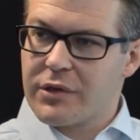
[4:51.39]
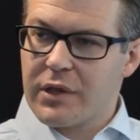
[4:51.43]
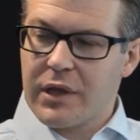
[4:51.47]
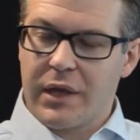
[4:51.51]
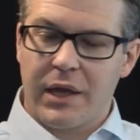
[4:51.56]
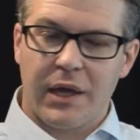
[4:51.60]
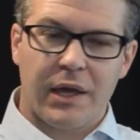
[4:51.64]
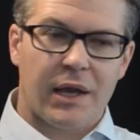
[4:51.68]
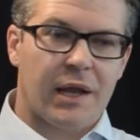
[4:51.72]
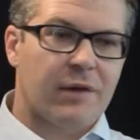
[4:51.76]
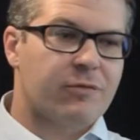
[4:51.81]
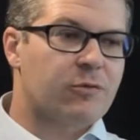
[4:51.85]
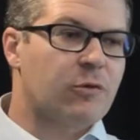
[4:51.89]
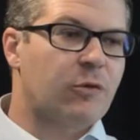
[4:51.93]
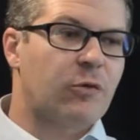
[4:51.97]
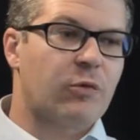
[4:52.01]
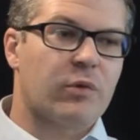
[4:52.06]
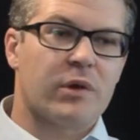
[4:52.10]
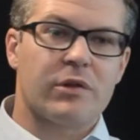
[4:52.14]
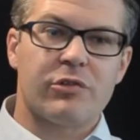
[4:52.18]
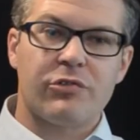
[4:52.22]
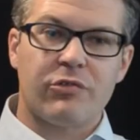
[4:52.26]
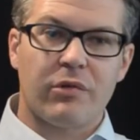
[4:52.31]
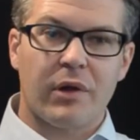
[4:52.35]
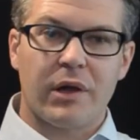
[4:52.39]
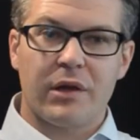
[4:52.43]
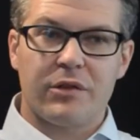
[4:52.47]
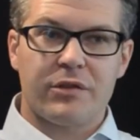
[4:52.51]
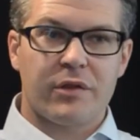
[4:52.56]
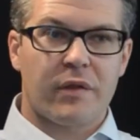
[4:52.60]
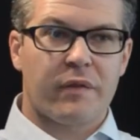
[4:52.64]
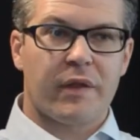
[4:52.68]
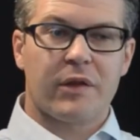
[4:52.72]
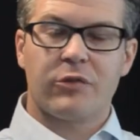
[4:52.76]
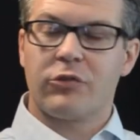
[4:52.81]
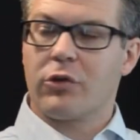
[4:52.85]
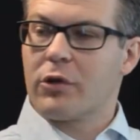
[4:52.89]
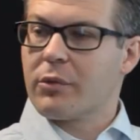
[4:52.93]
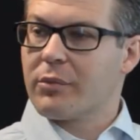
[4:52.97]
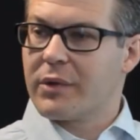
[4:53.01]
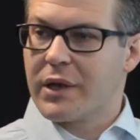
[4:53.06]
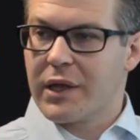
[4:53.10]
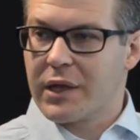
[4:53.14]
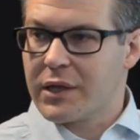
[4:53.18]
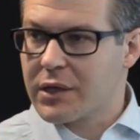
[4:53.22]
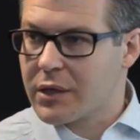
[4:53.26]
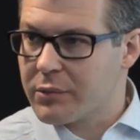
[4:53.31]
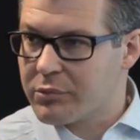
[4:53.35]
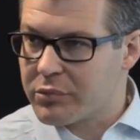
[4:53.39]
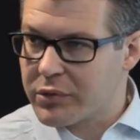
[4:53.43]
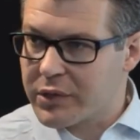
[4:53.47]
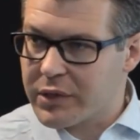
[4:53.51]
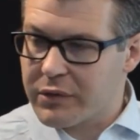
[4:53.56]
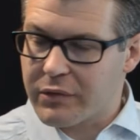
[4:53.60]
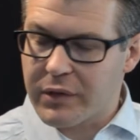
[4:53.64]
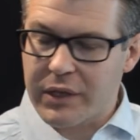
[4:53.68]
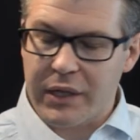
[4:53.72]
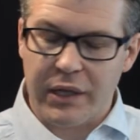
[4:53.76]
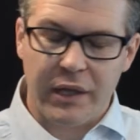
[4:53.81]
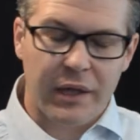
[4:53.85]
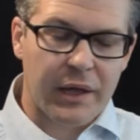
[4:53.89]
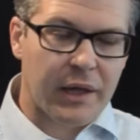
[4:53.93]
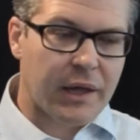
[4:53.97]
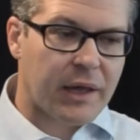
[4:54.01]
And after 3 strikes, then they terminate completely.